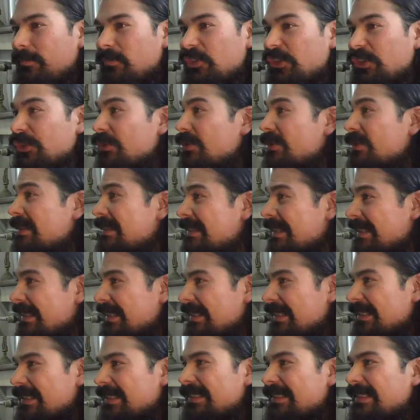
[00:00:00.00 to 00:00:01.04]

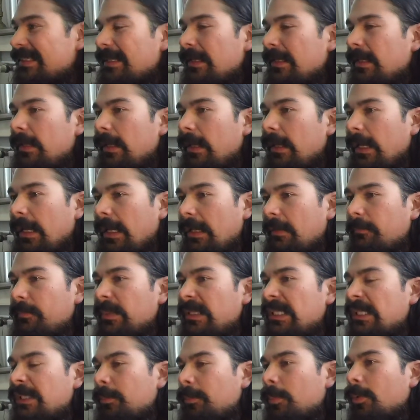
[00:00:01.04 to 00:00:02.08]
juices, and
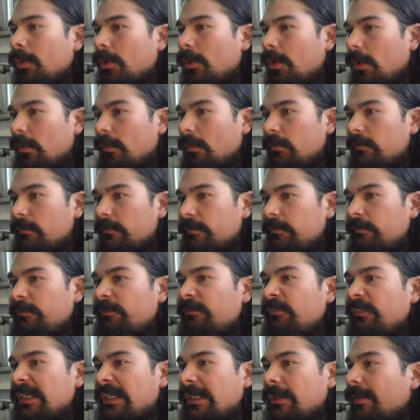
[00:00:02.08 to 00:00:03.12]
people
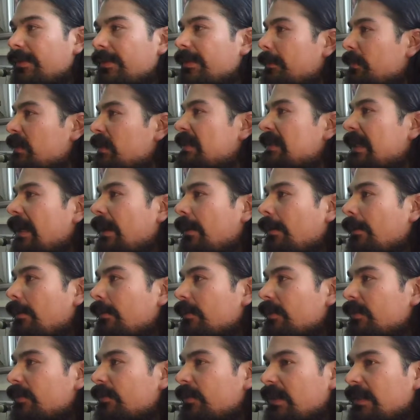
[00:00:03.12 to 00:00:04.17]
feel
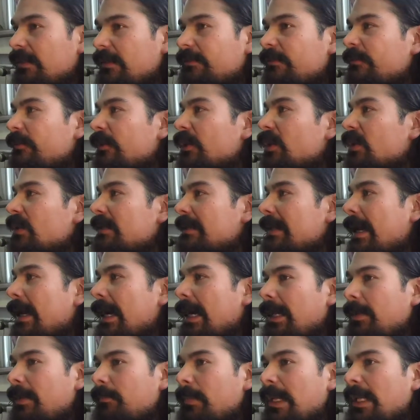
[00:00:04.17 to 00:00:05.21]
themselves for the first
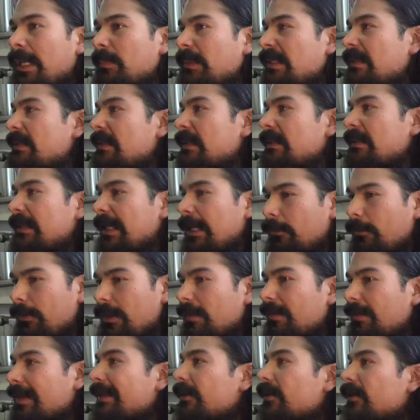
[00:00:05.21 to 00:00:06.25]
time, maybe since they
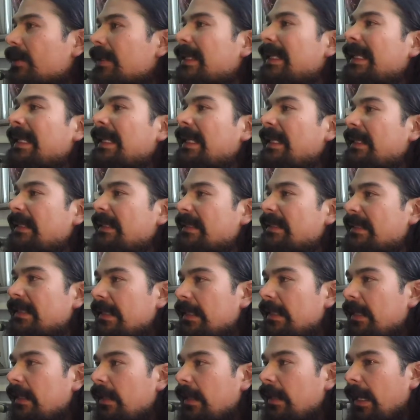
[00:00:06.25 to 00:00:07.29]
were little kids,
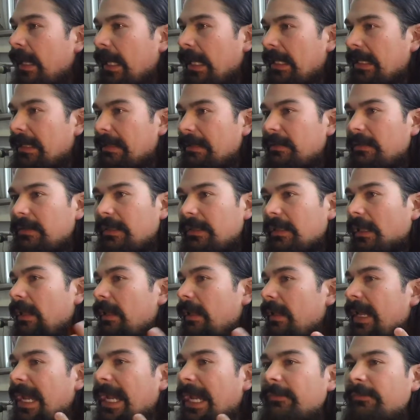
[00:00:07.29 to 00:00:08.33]
and
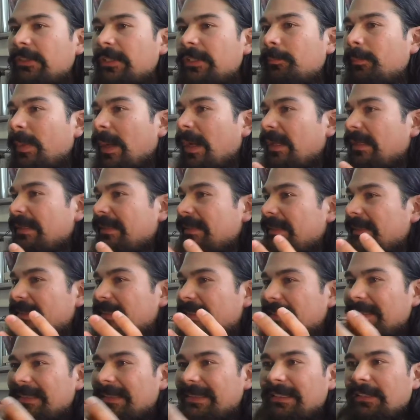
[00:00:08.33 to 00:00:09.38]
everybody's
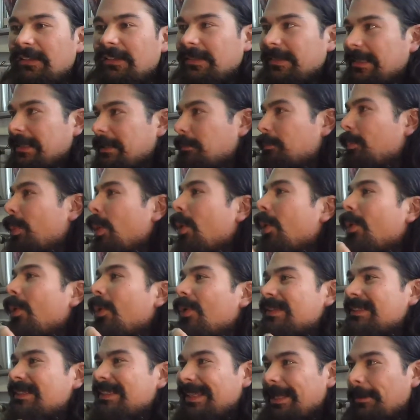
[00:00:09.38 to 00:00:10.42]
just, there's this
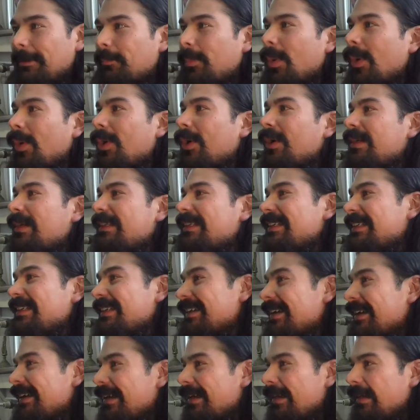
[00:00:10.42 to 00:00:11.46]
pulse of the party,
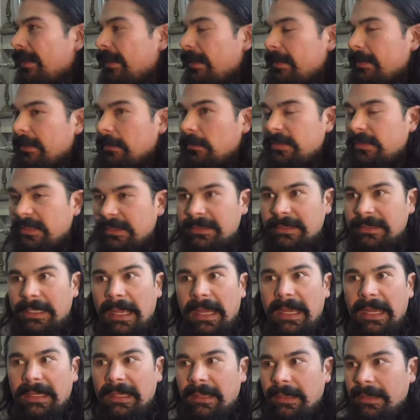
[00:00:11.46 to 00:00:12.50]
and they're just
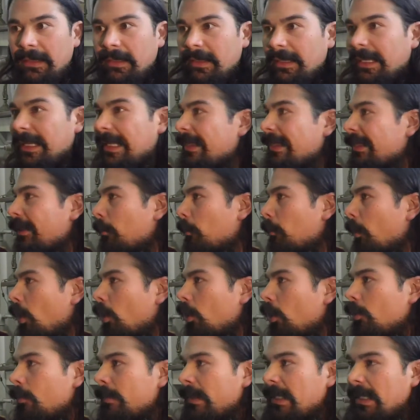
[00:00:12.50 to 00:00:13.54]
like in the
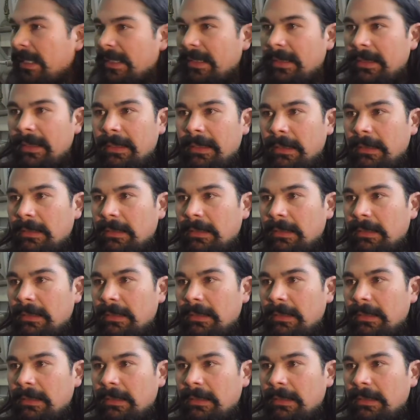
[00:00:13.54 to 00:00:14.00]
moment,